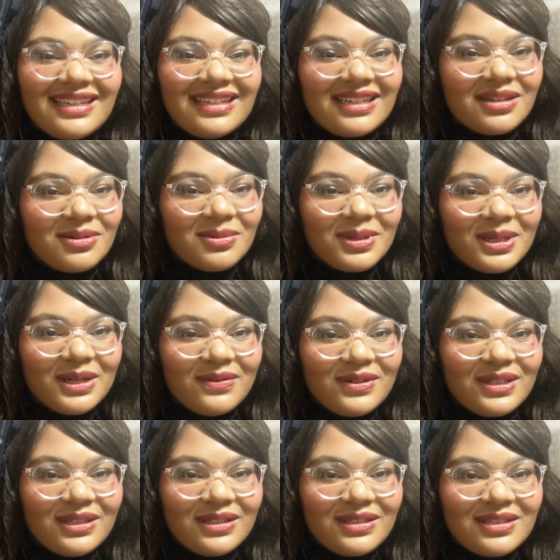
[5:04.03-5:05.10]
Get it wherever
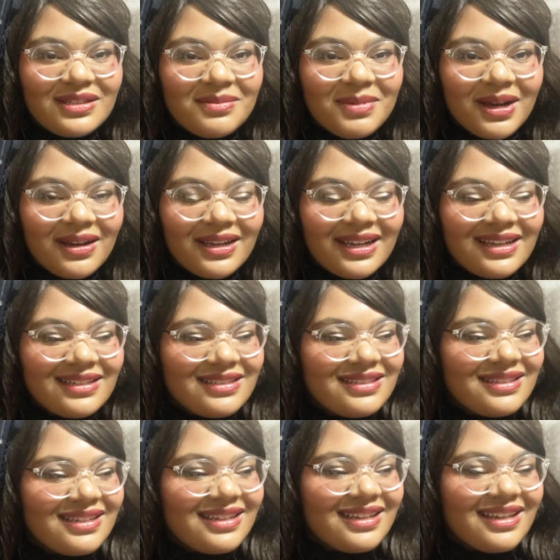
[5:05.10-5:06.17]
you listen to podcasts.
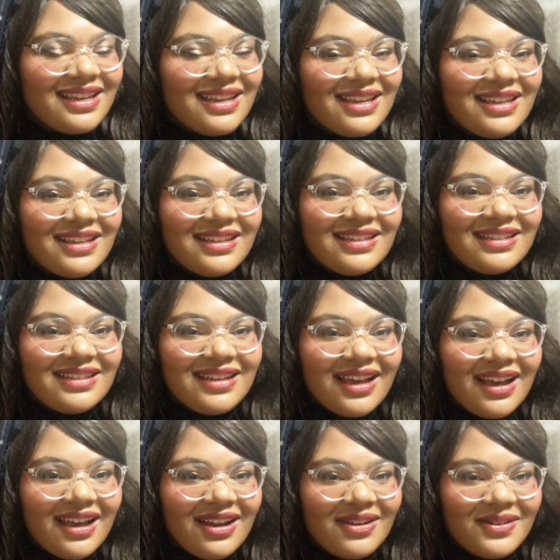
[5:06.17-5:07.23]

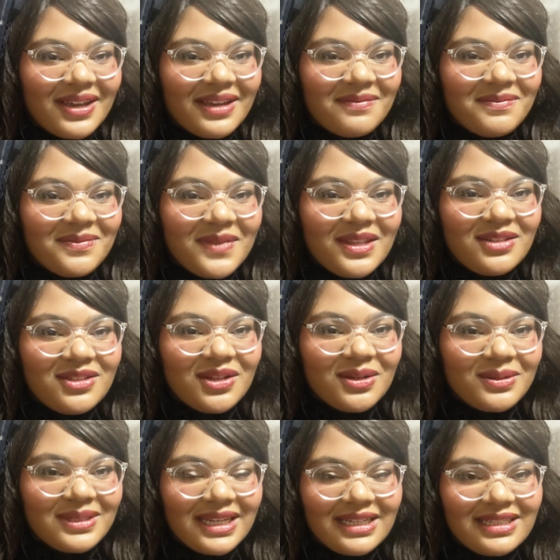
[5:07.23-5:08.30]
Okay, so
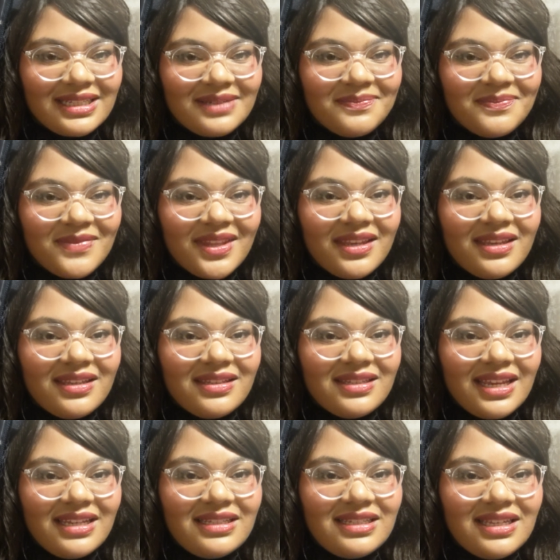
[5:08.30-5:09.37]
Daisy.
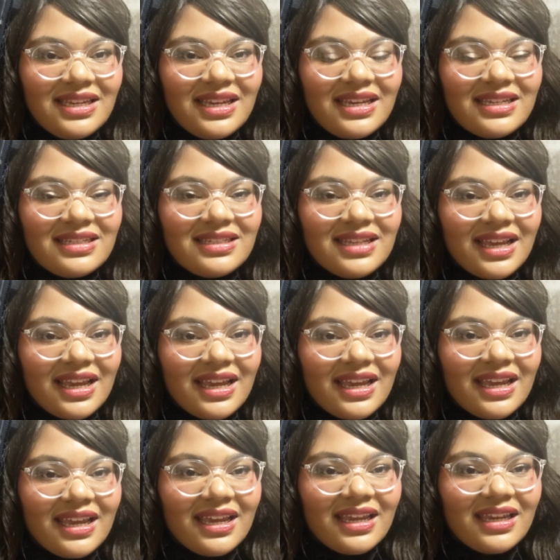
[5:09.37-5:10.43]
Daisy is
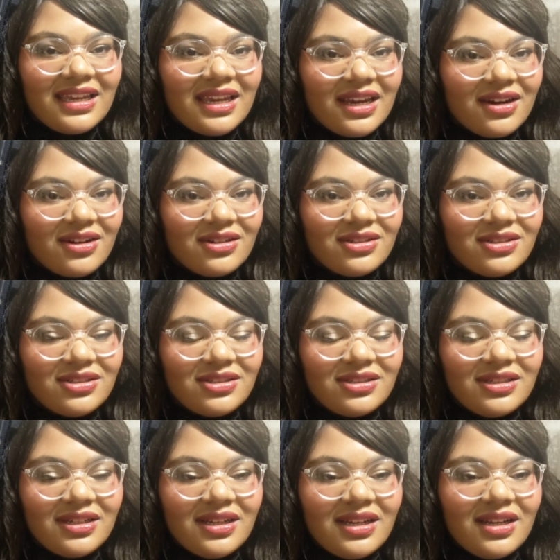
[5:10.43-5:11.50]
a character
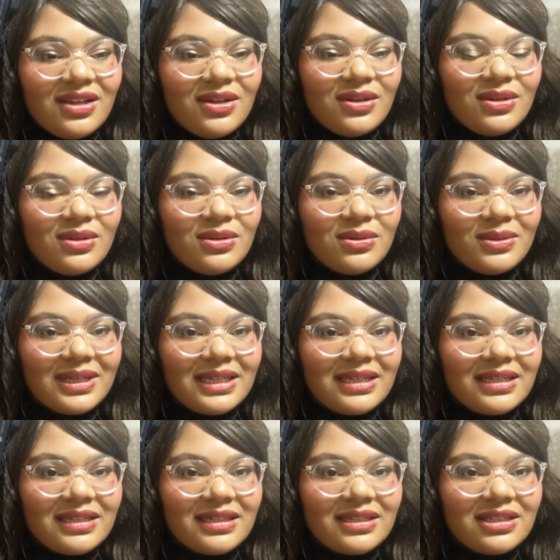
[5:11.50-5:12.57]

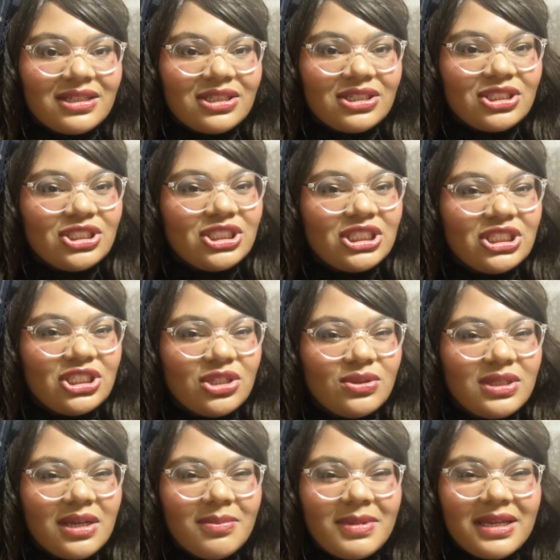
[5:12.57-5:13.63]
she
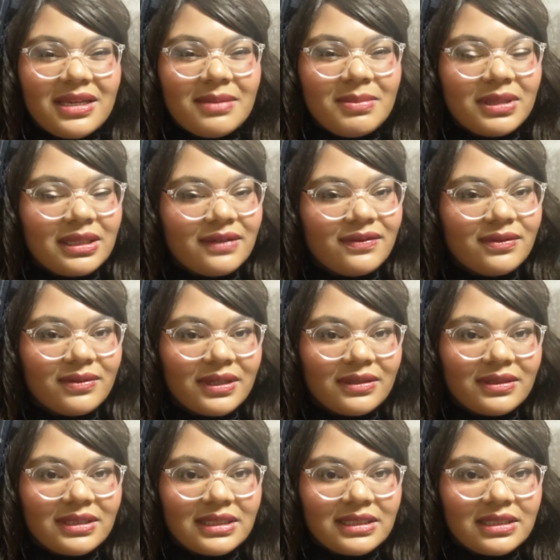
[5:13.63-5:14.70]
shows up, I believe, in
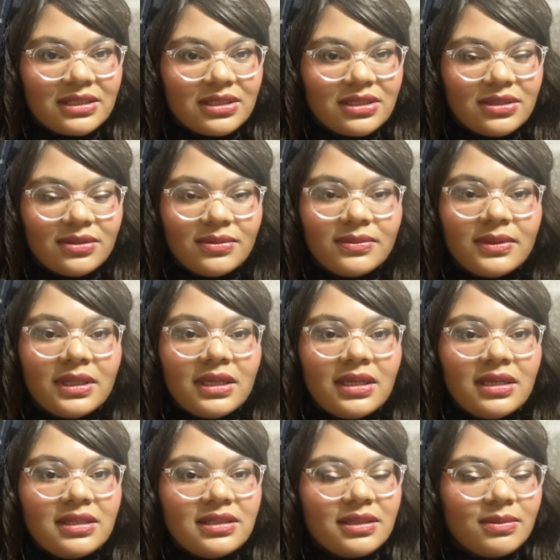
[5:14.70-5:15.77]
around season 2,
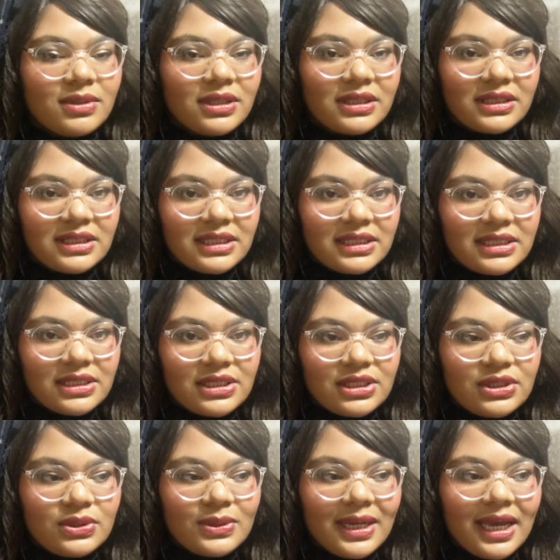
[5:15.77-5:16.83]
somewhere in season 2,
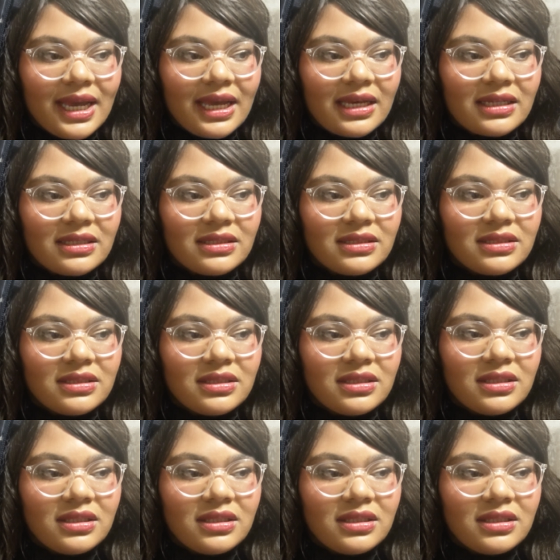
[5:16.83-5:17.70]
and